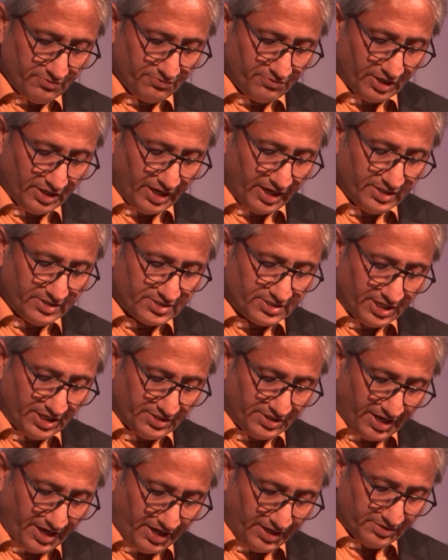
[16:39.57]
when I say
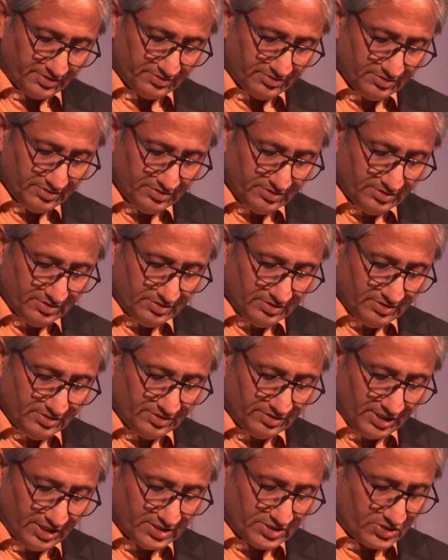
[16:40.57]
that
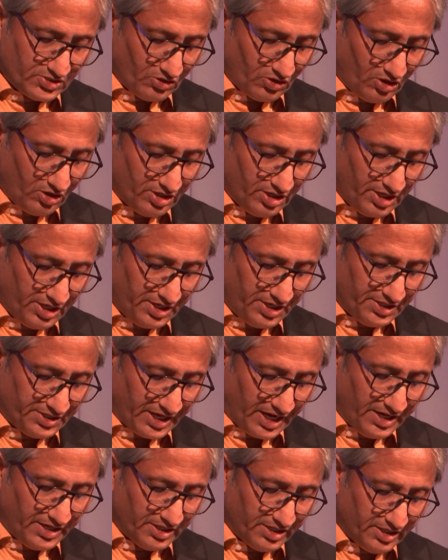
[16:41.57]
this honorary
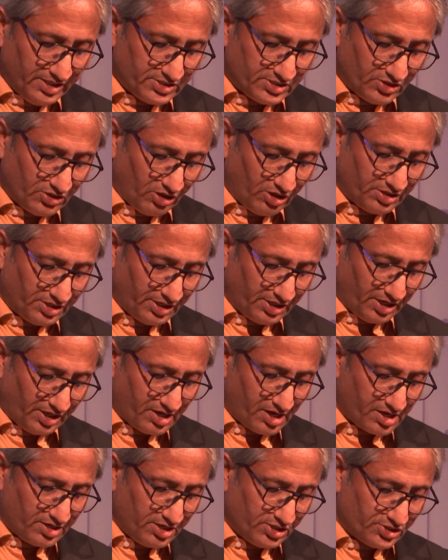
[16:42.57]
title is not a
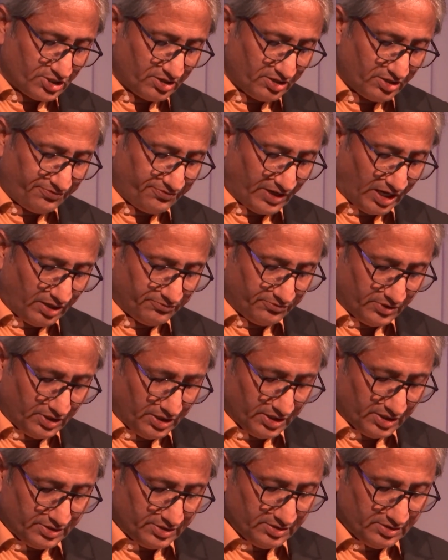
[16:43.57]
recognition of our
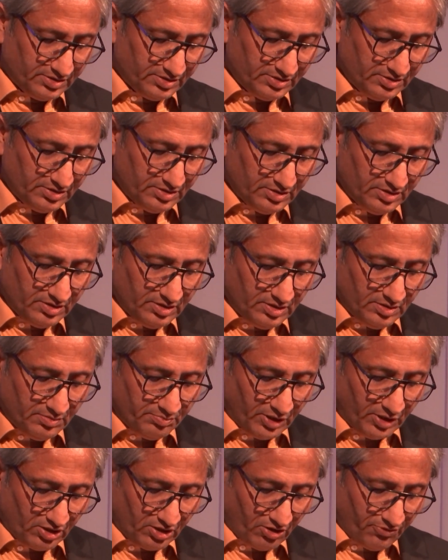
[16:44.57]
work,
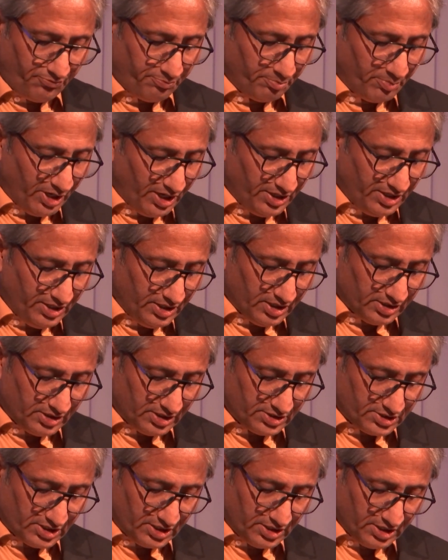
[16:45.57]
but of many
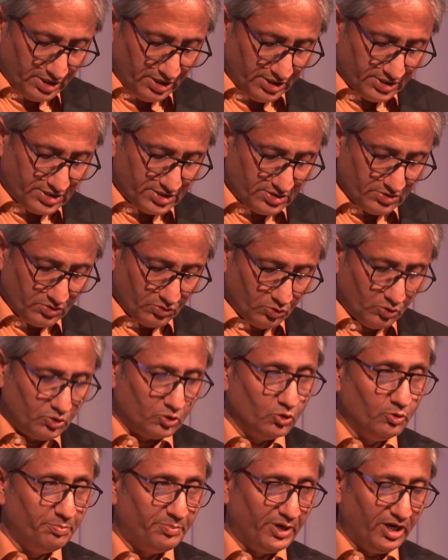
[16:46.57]
other journalists who
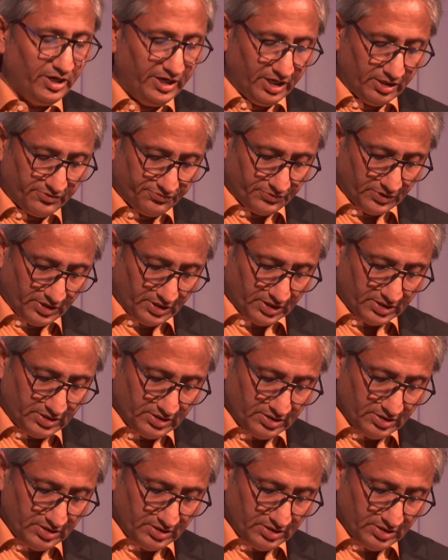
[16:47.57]
do brilliant work,